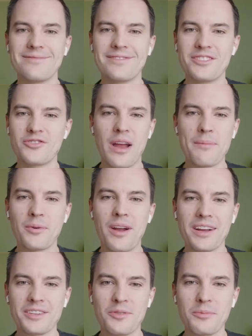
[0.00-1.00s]
strap a
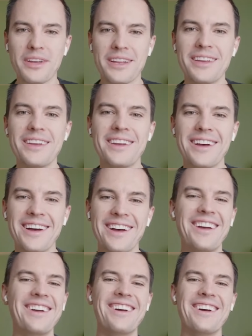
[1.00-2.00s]
rocket to a plane.
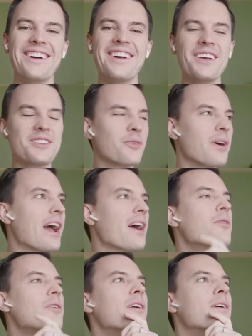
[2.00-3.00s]
So
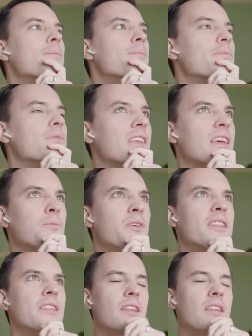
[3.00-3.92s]
how would